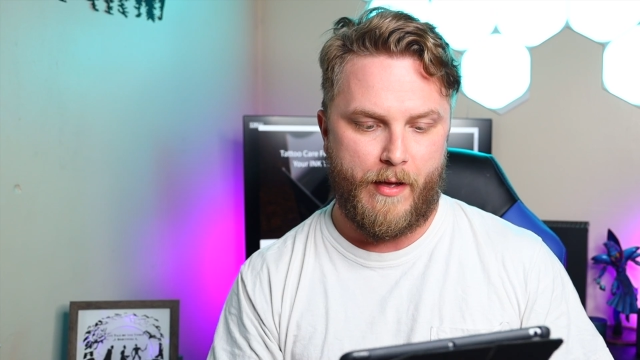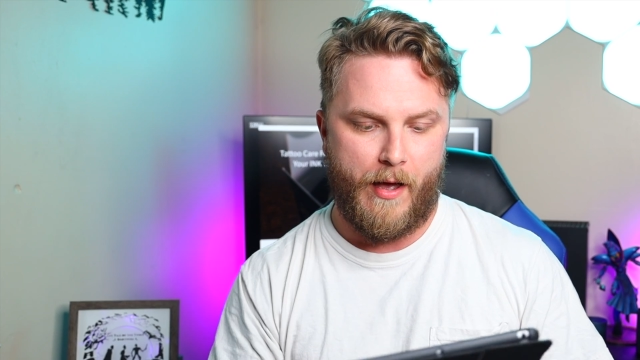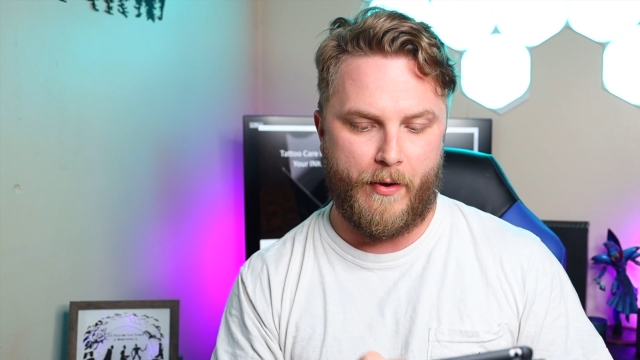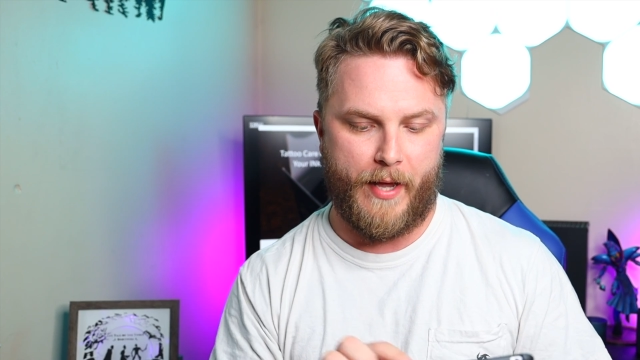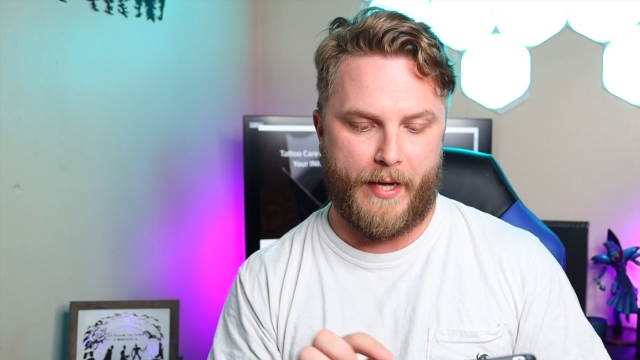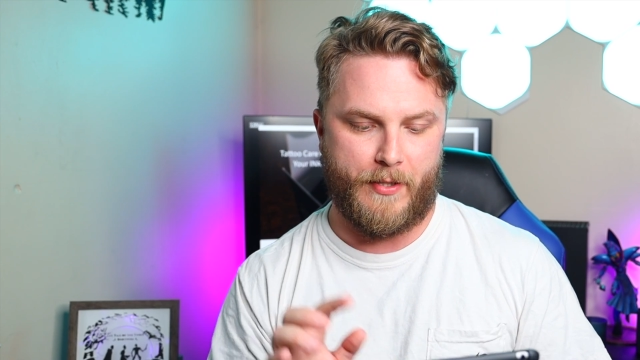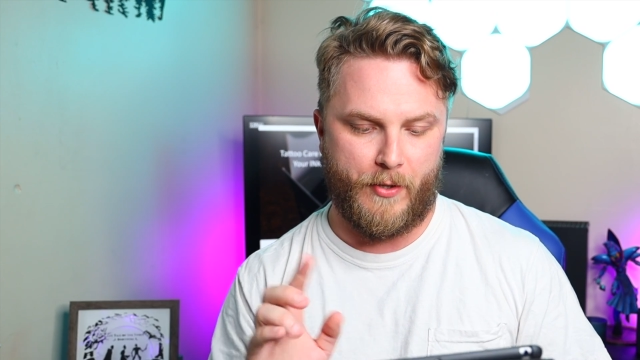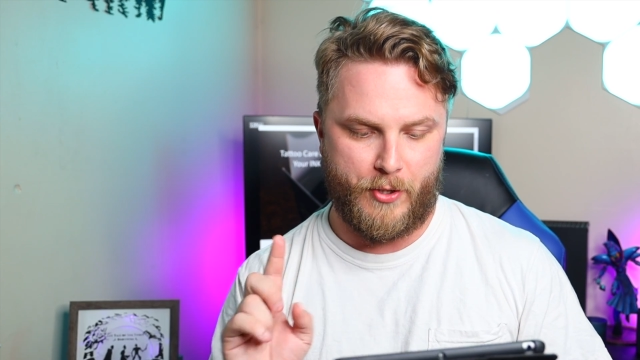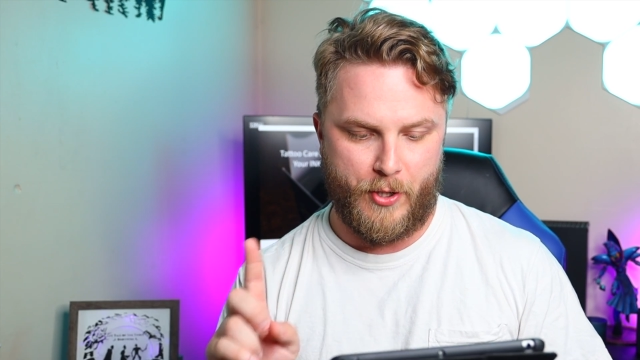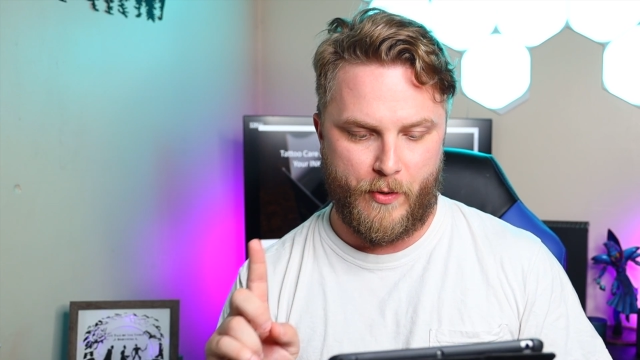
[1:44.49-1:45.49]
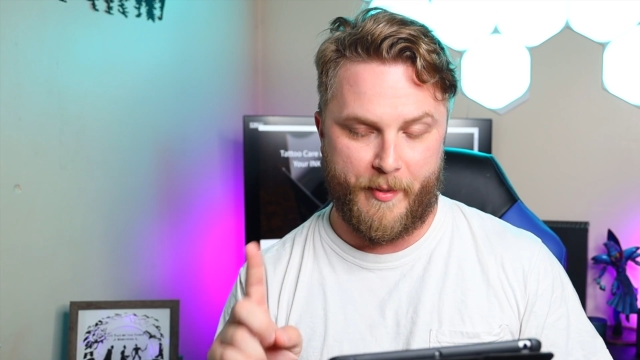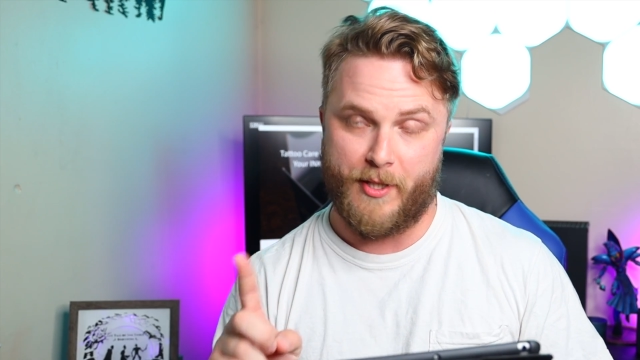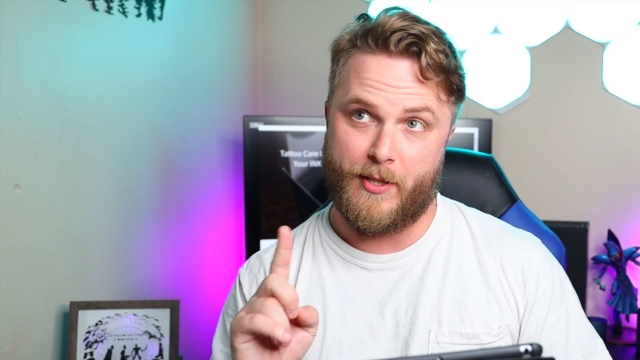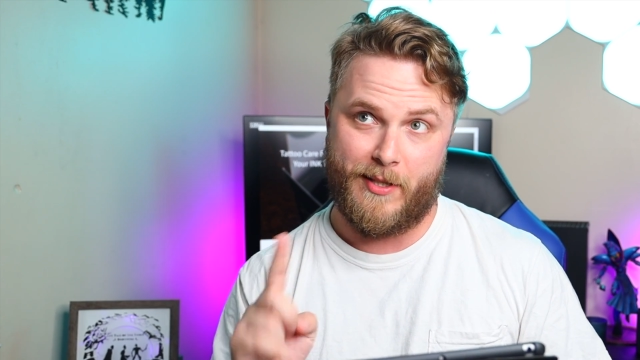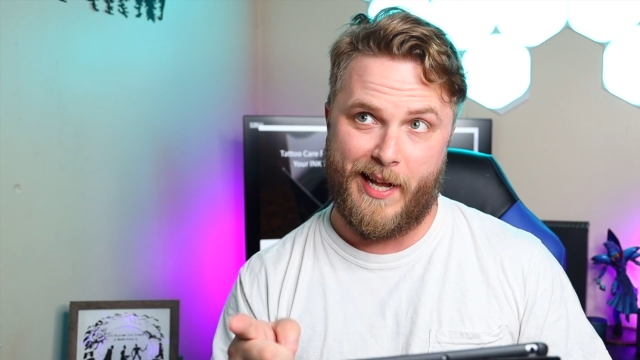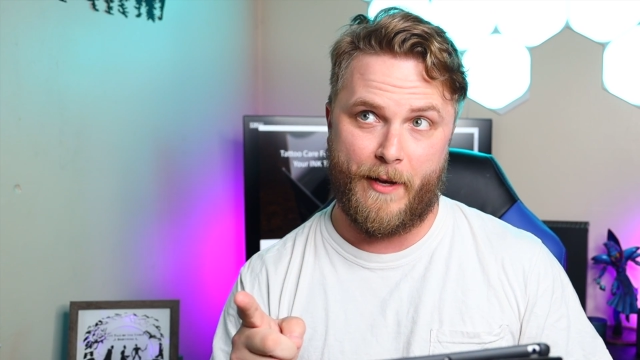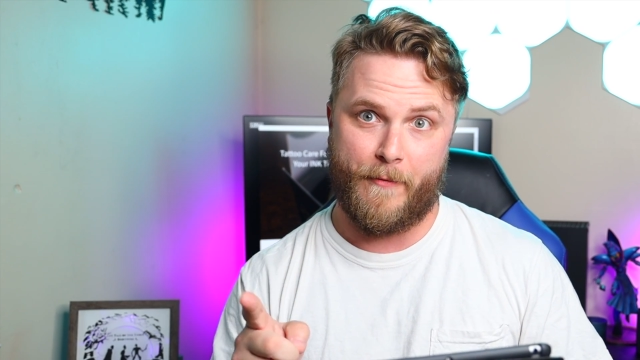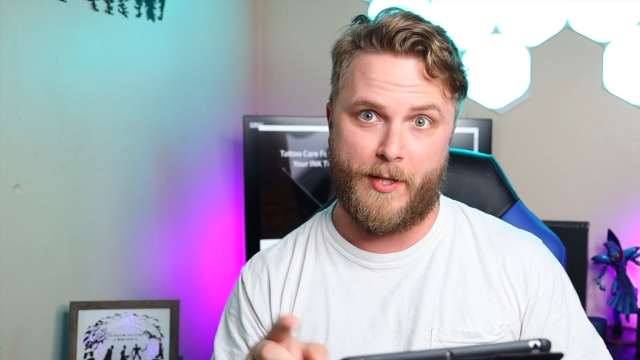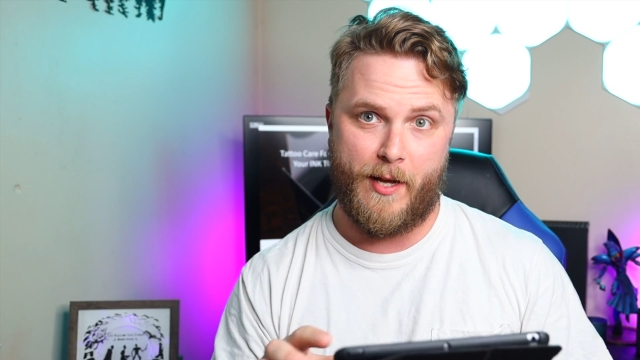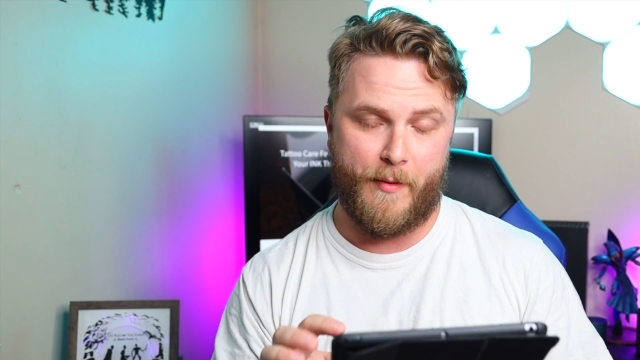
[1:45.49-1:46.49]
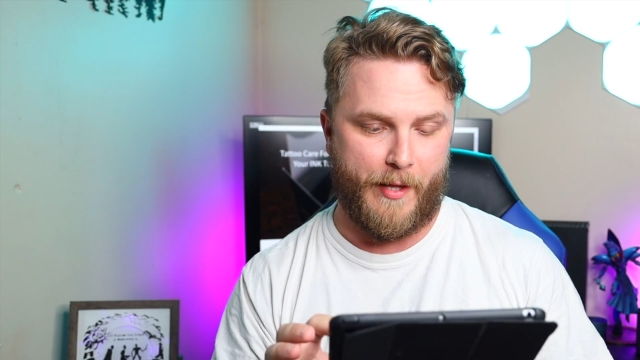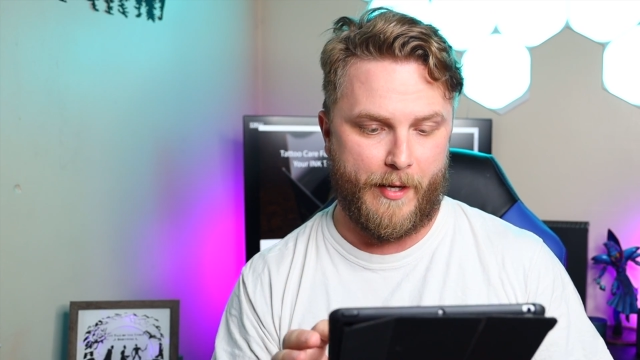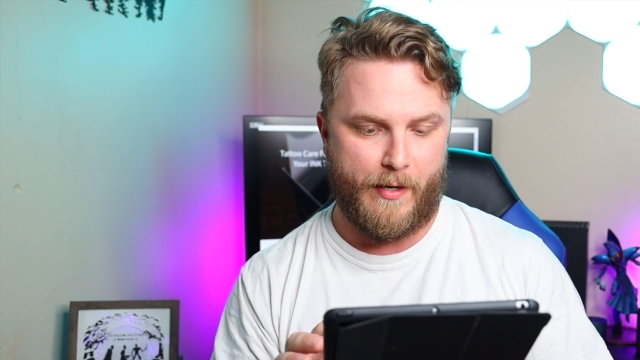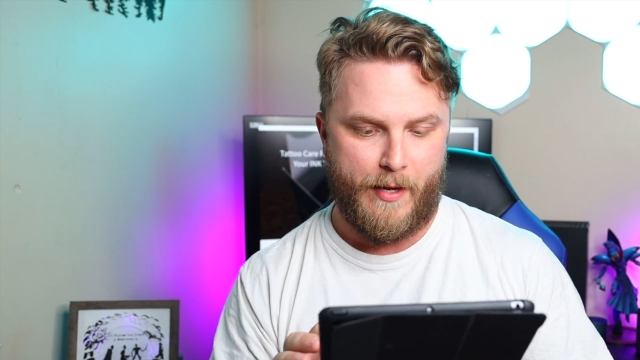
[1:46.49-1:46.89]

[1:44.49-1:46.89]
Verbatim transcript: Okay, so there's two images. Thank you for telling me that.